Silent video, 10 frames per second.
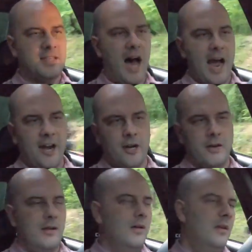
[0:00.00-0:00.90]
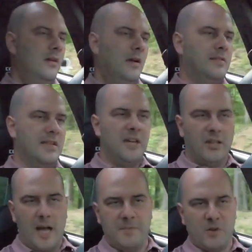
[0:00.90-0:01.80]
tire. It's a
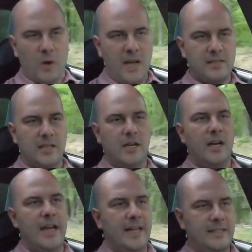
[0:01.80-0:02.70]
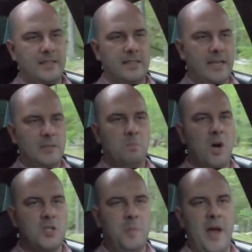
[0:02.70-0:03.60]
Dunlop Dureza. It's
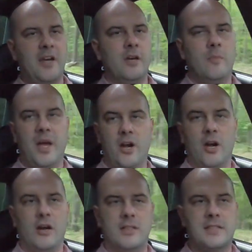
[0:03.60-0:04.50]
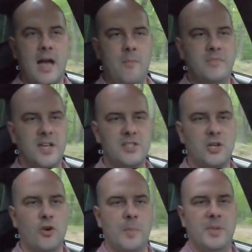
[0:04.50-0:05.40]
much better. It's got tons
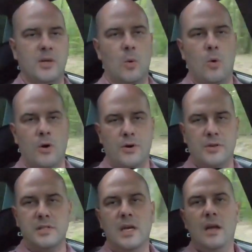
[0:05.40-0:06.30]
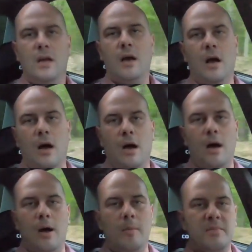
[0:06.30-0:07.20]
of grip in the corners.
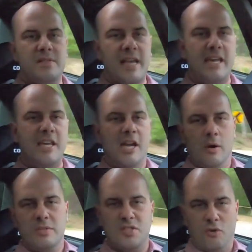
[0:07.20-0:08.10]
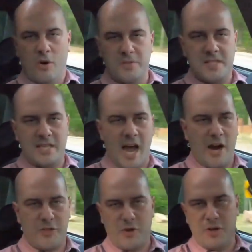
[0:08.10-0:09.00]
Second gear will still roast the
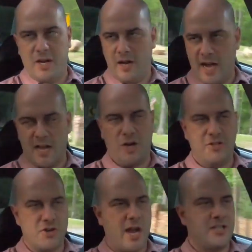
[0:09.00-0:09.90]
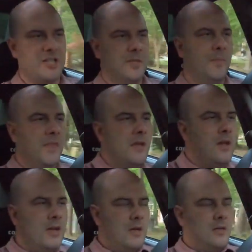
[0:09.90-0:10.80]
tire. Third gear, I got good traction.
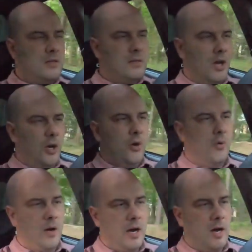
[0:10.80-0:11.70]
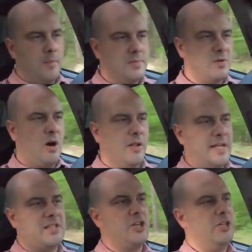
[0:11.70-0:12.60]
So all
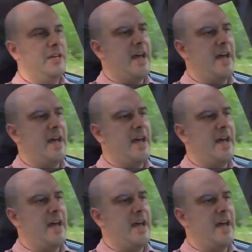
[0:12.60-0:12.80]
that's good